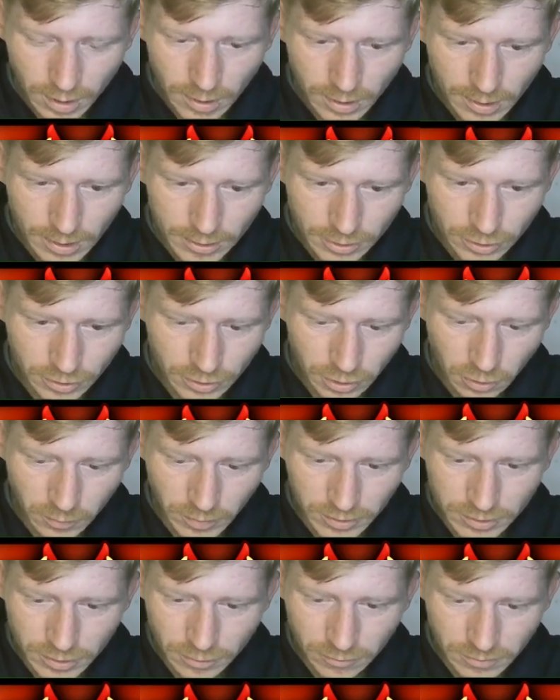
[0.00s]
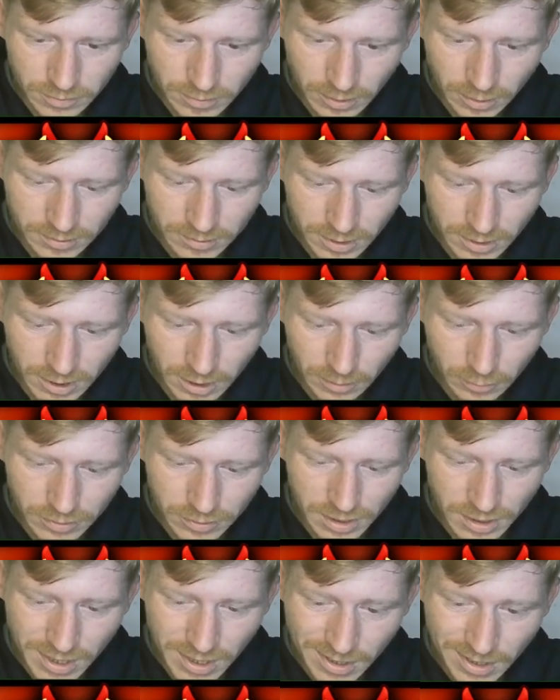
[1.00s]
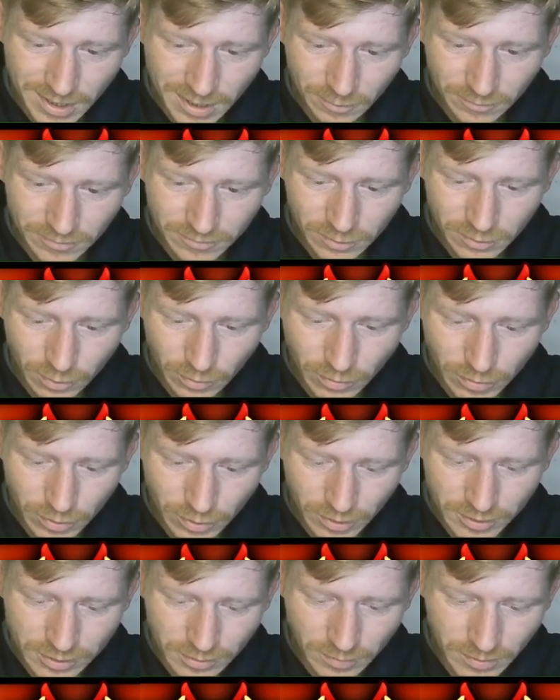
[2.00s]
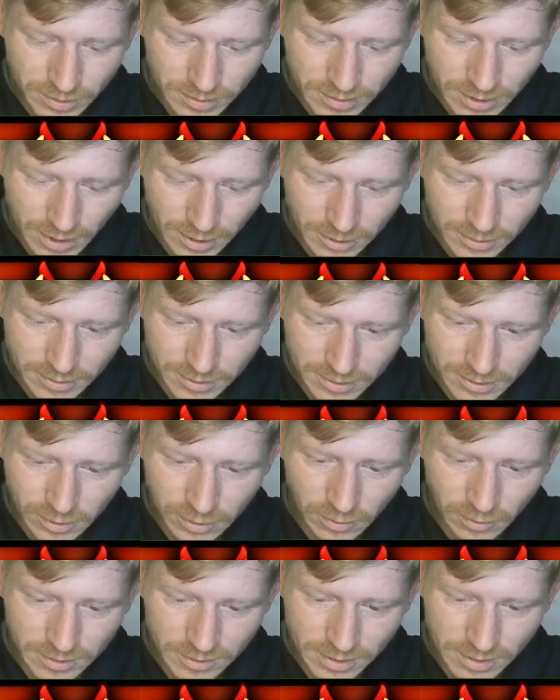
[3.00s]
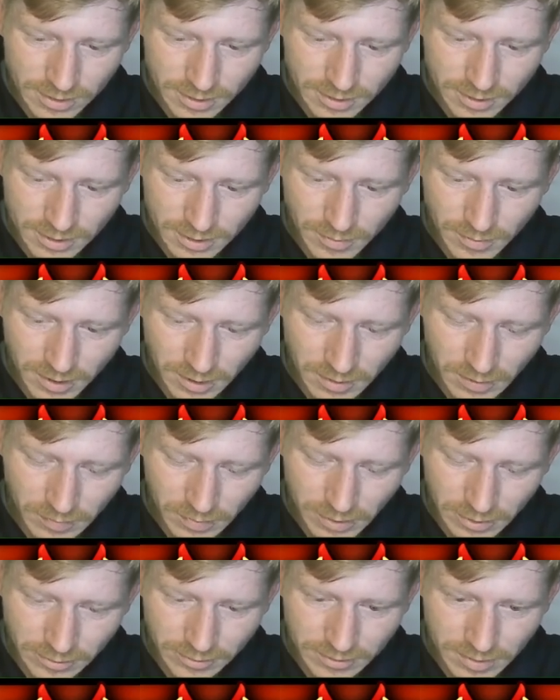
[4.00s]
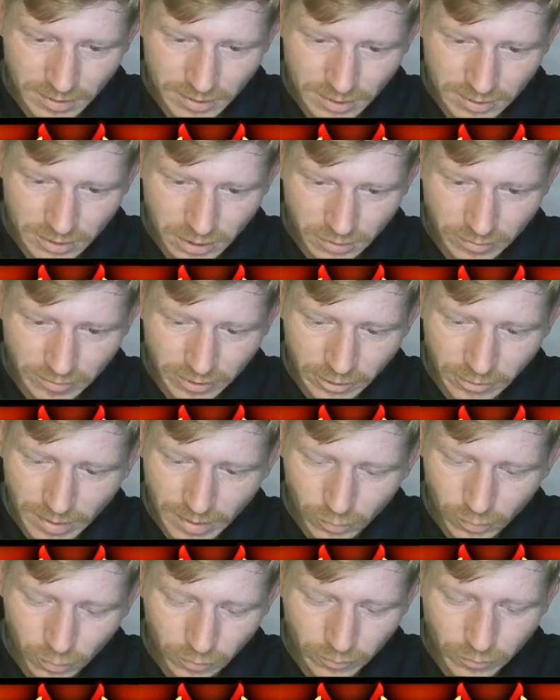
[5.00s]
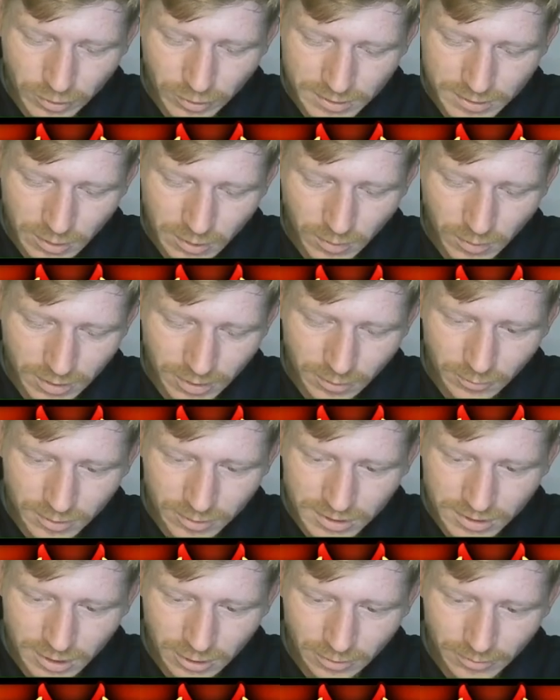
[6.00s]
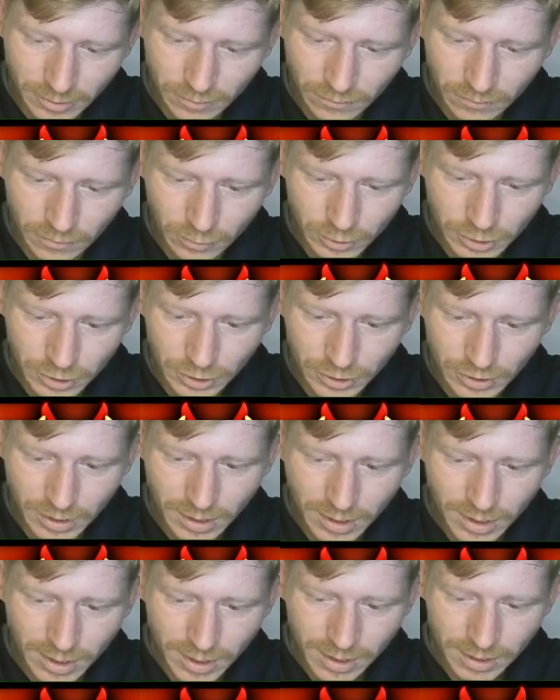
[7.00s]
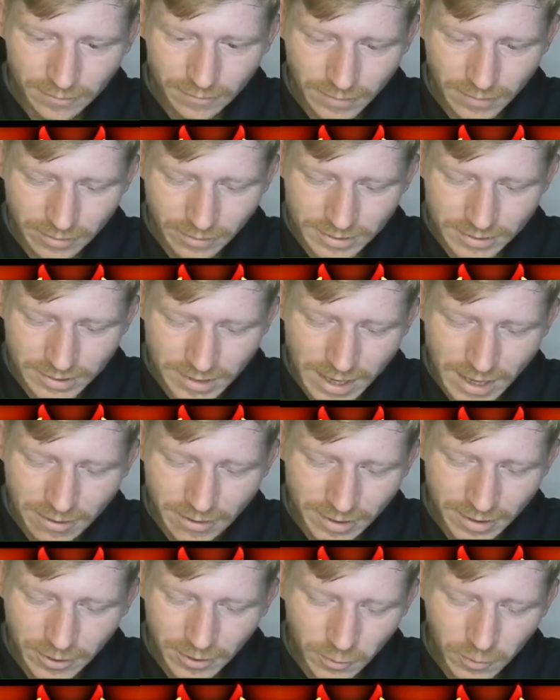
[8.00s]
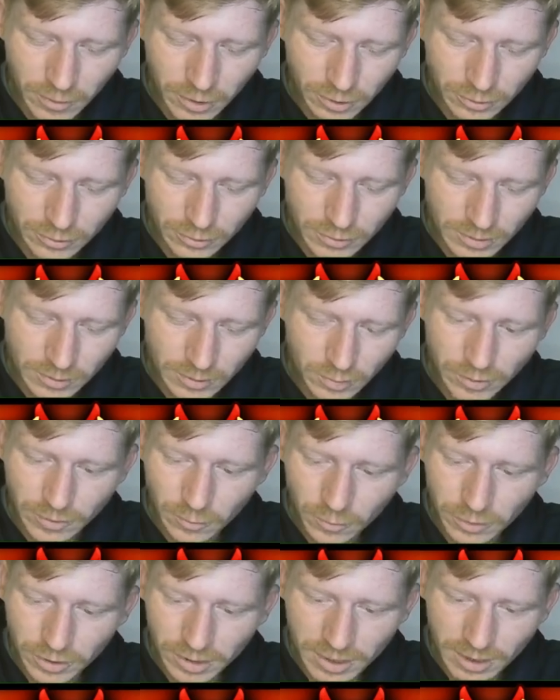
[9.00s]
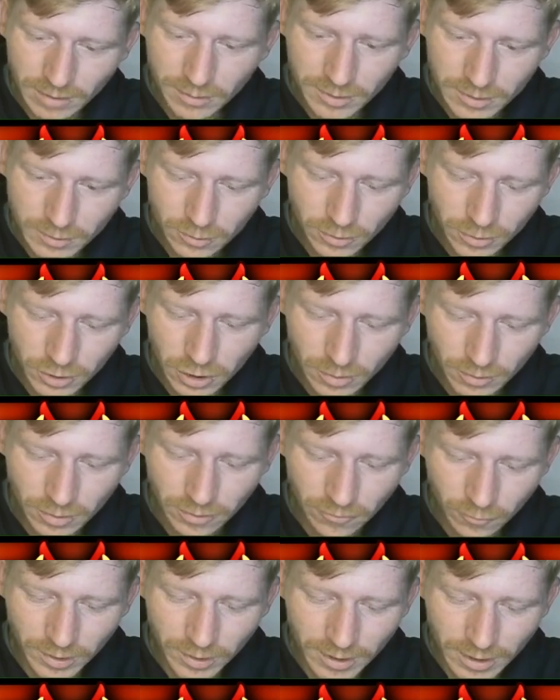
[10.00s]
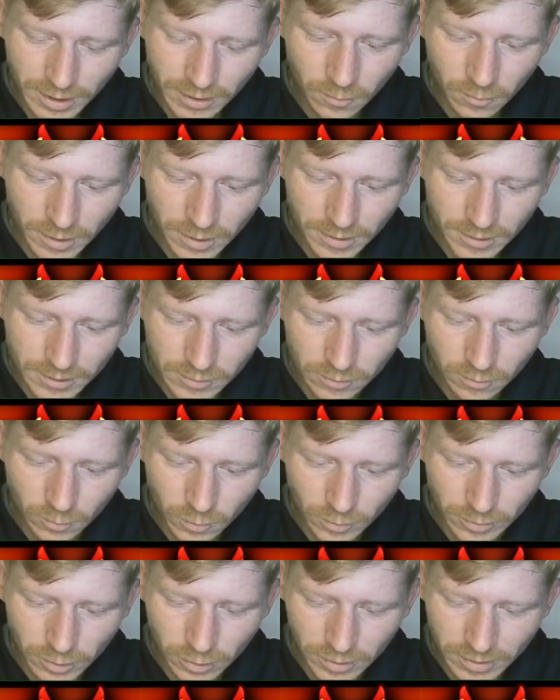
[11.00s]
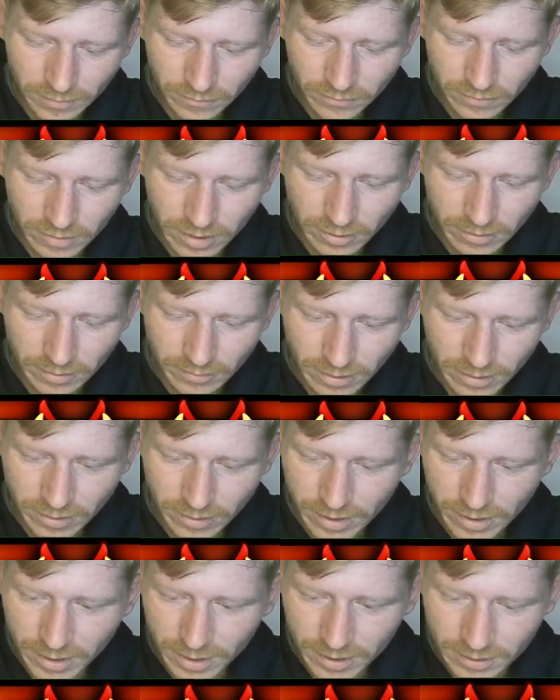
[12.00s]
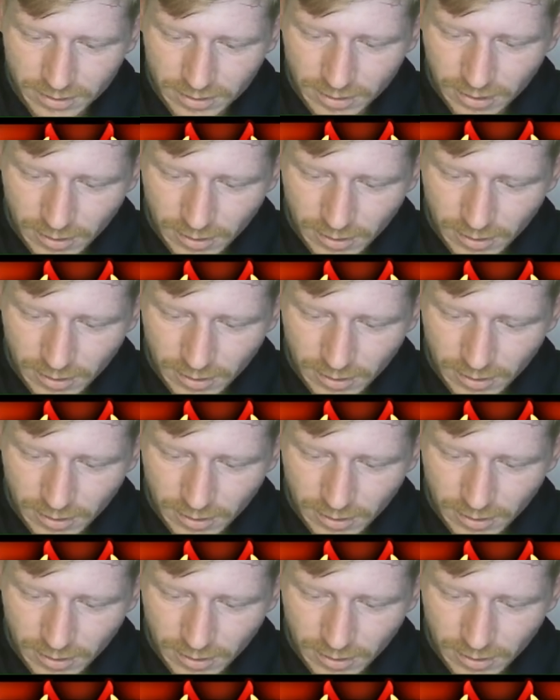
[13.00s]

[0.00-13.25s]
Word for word: Let's just hope it's enough to be able to keep us in it. We've still got thirty something seconds until our assassin is making an appearance, and things are coming around on my board pretty quickly, which is a little bit unfortunate. It's very scary, I don't want to lose this one, I want to keep this one. Come on, if we can get the win in this one, we'll be looking very, very nice.